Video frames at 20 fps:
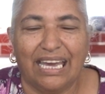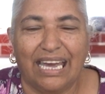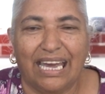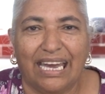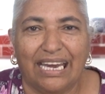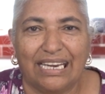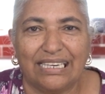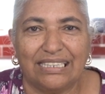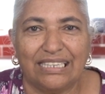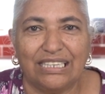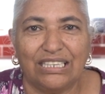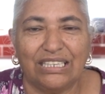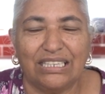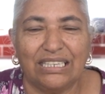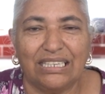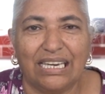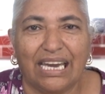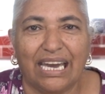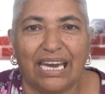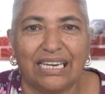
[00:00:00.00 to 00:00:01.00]
and
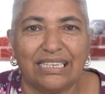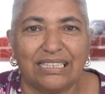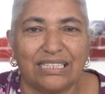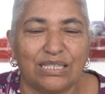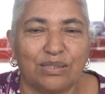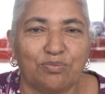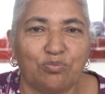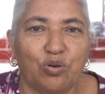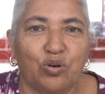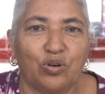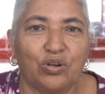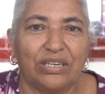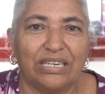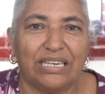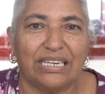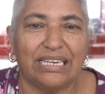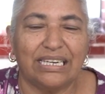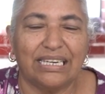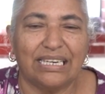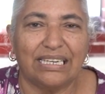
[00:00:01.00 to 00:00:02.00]
he had a small
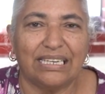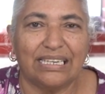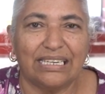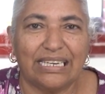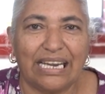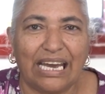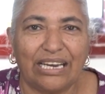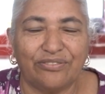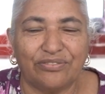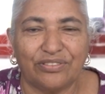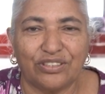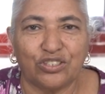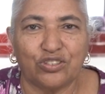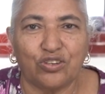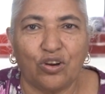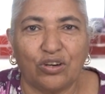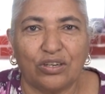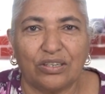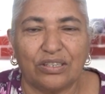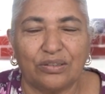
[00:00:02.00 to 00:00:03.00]

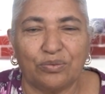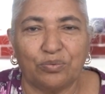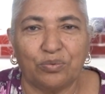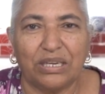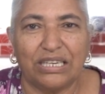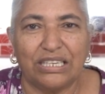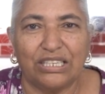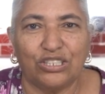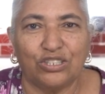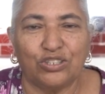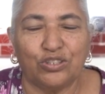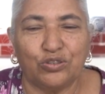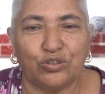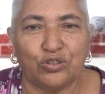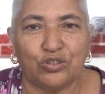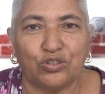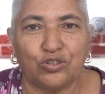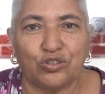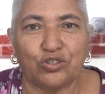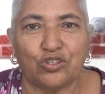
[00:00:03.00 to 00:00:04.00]
livestock where he
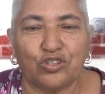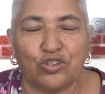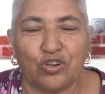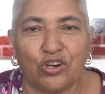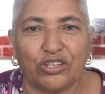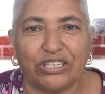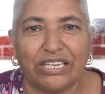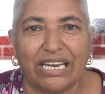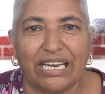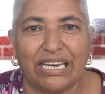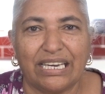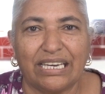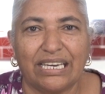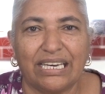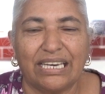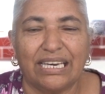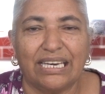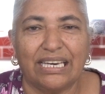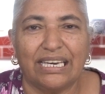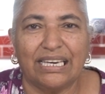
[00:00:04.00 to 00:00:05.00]
used to slaughter
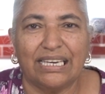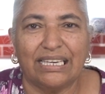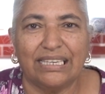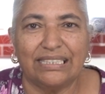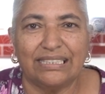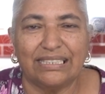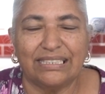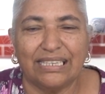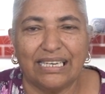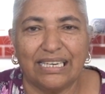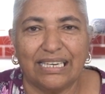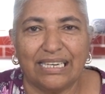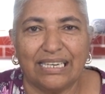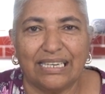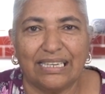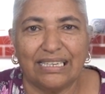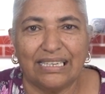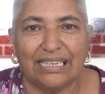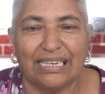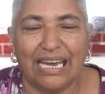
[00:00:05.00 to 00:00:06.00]
his
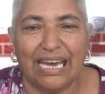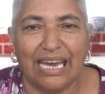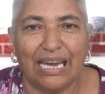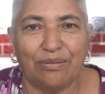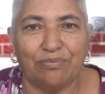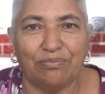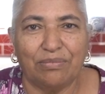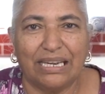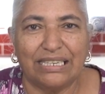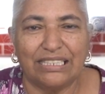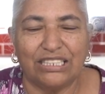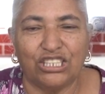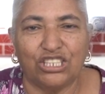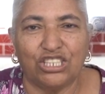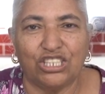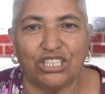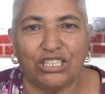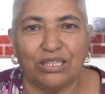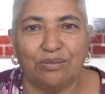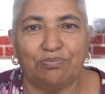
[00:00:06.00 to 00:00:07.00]
lamb and his
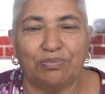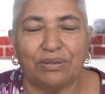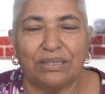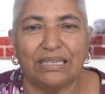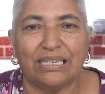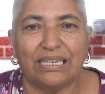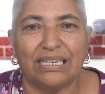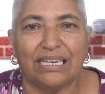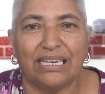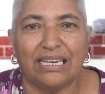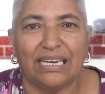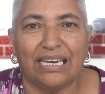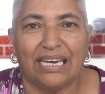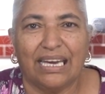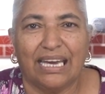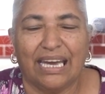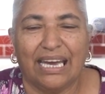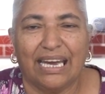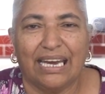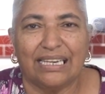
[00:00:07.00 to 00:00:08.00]
sheep,
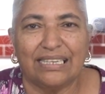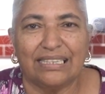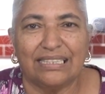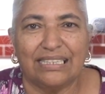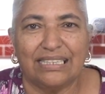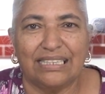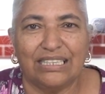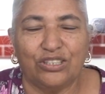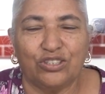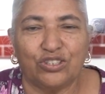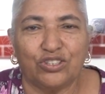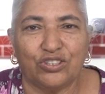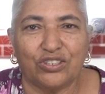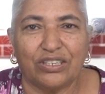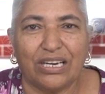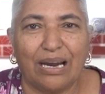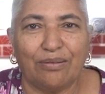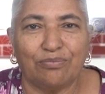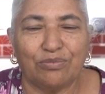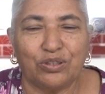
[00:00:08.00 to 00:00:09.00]
and he used to
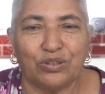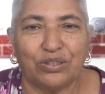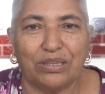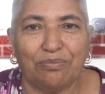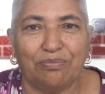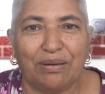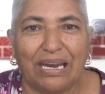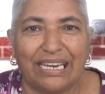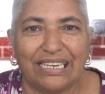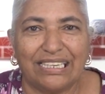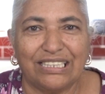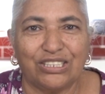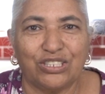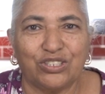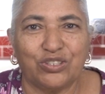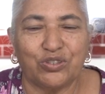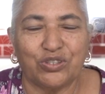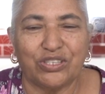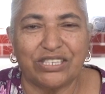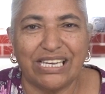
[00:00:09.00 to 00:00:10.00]
come to the barracks
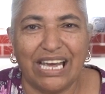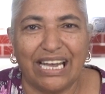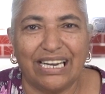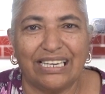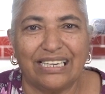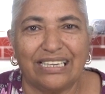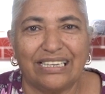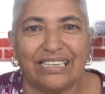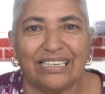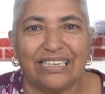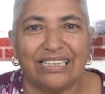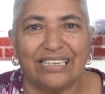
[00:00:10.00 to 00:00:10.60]
to sell